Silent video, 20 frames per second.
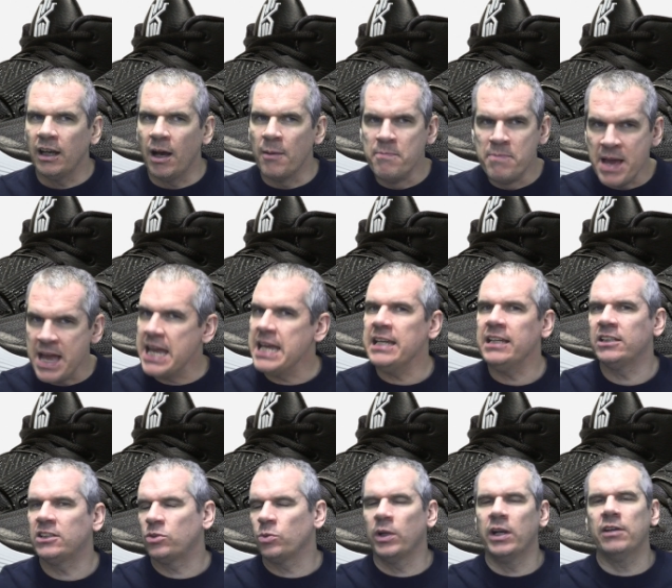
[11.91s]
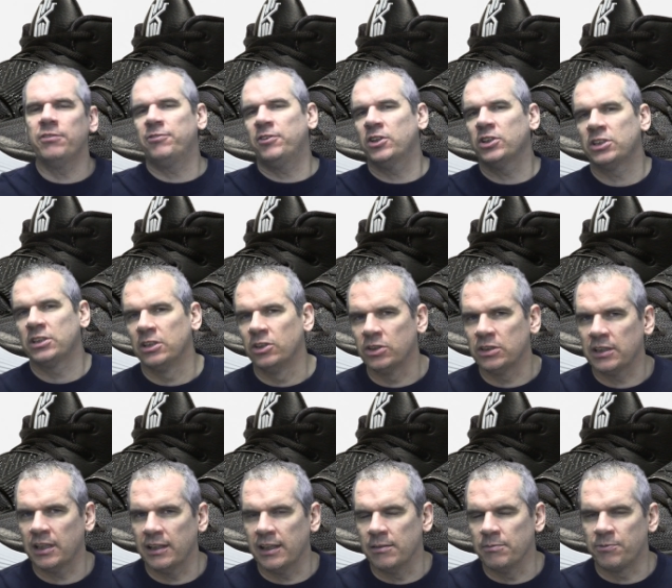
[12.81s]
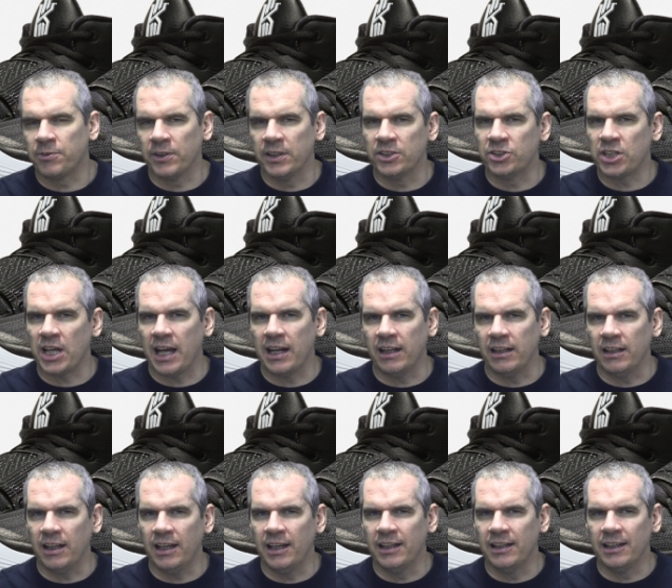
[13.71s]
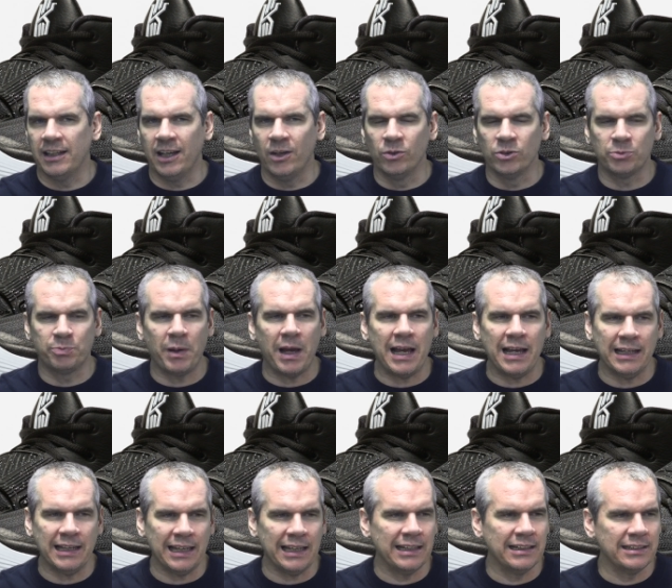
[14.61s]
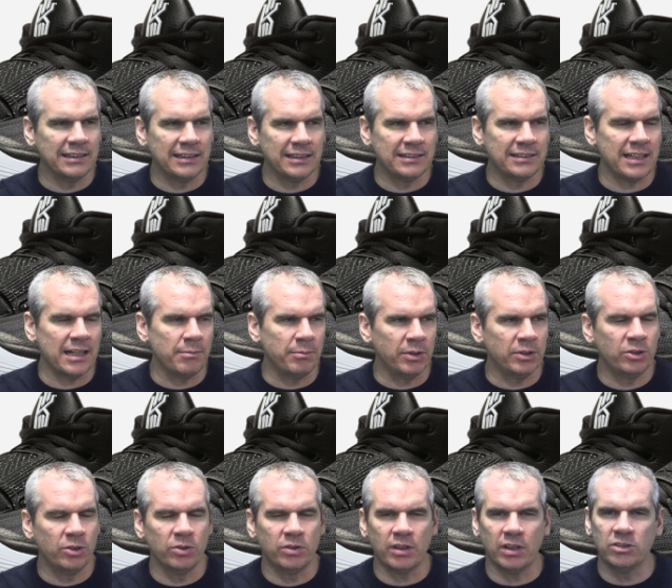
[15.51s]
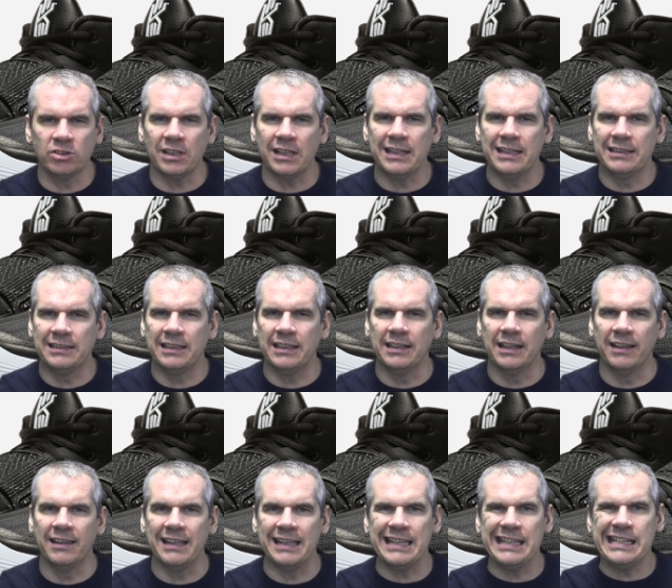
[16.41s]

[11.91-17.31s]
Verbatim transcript: amazed when I first looked at them for the channel. Uh, it was back in December 2018 and the